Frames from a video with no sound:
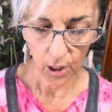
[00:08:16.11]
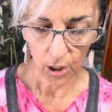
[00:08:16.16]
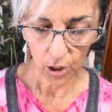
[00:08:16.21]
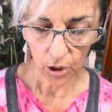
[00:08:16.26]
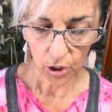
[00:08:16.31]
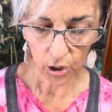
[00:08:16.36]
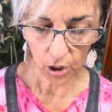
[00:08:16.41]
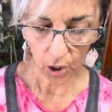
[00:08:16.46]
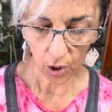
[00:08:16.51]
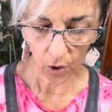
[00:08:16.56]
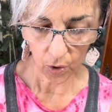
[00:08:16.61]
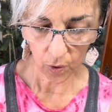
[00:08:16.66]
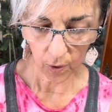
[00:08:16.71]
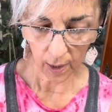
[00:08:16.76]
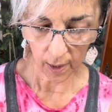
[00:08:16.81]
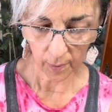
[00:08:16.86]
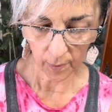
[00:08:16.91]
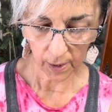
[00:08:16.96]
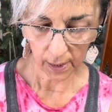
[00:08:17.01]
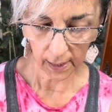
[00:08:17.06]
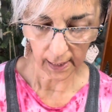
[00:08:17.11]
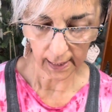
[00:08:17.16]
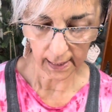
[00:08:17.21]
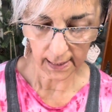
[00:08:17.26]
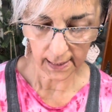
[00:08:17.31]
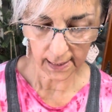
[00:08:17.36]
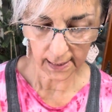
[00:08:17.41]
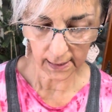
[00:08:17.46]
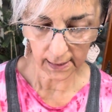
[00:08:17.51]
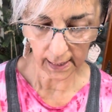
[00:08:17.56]
So I'm going to get
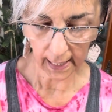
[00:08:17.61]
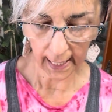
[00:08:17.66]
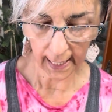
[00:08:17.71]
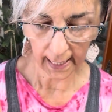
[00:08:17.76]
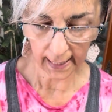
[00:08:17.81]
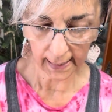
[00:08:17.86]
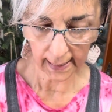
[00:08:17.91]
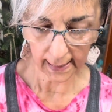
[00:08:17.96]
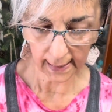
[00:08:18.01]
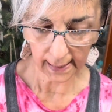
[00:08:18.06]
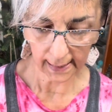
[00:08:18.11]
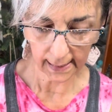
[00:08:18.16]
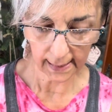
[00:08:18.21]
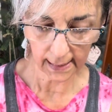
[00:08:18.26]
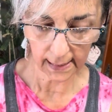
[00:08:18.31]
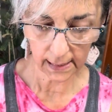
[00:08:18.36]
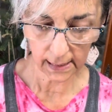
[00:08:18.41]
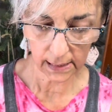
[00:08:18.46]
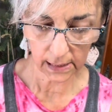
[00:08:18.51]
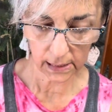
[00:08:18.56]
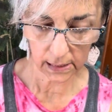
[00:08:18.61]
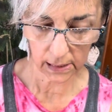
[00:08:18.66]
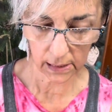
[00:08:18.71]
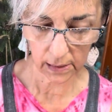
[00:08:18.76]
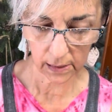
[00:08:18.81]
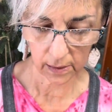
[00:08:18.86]
his little hat like this,